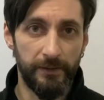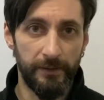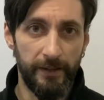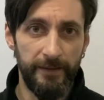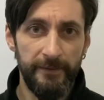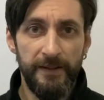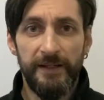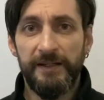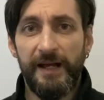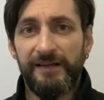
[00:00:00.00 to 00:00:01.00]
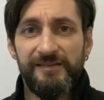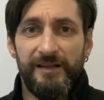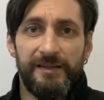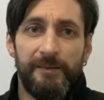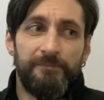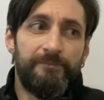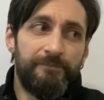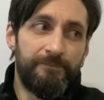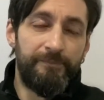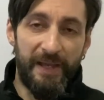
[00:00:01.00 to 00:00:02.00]
Okay. Now, it's not the
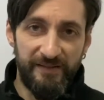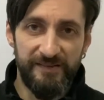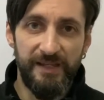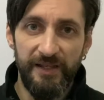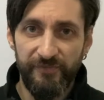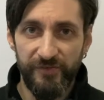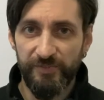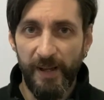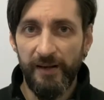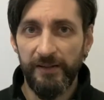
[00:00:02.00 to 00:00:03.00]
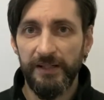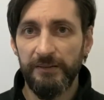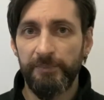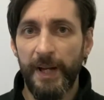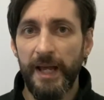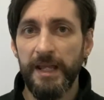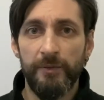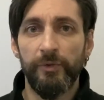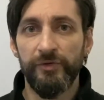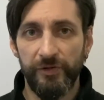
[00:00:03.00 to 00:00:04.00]
best gi for sparring, but
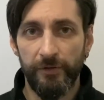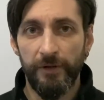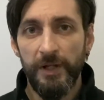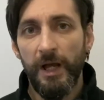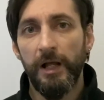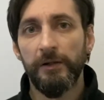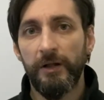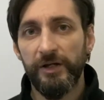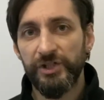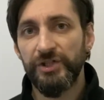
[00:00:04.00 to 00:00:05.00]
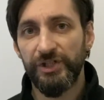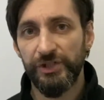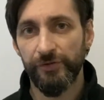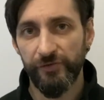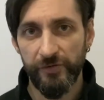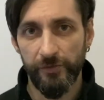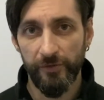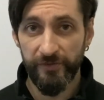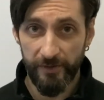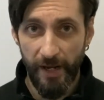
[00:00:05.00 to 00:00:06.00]
it will do. A lot of traditional
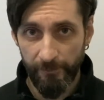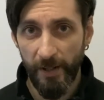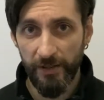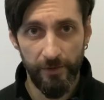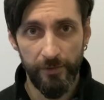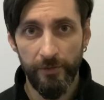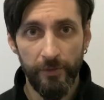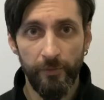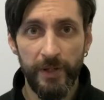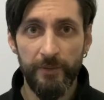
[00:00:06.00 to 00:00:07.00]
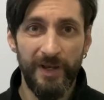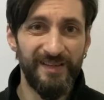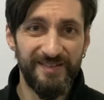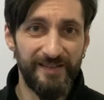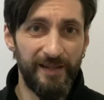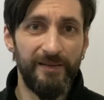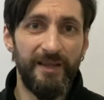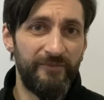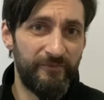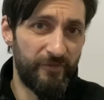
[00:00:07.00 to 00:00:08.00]
schools, like my own, we wear the same
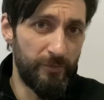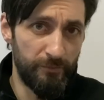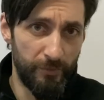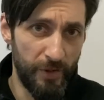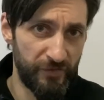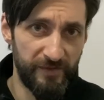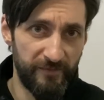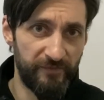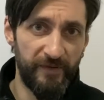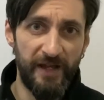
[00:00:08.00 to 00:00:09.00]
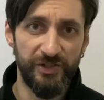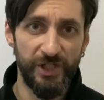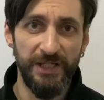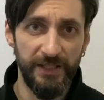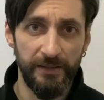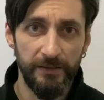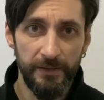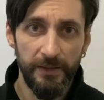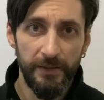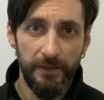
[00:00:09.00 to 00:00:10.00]
gi for most of our training.
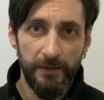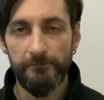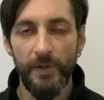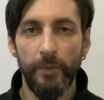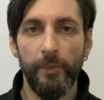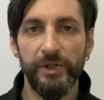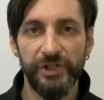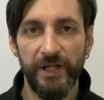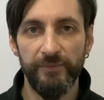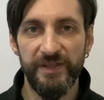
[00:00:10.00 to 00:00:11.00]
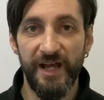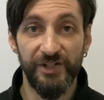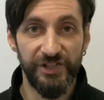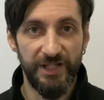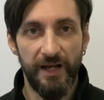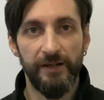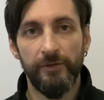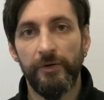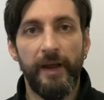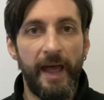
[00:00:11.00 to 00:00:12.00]
When we train with our shihan
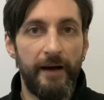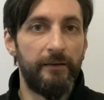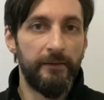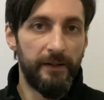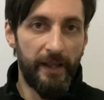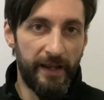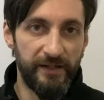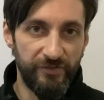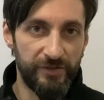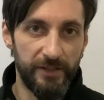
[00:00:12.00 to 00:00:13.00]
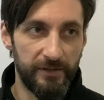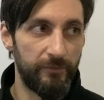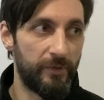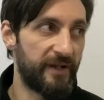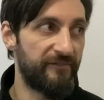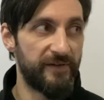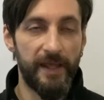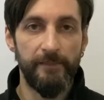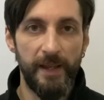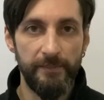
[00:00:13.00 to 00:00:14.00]
or our head instructor, whatever
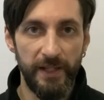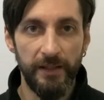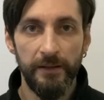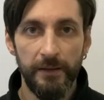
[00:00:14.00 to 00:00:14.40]
they may be,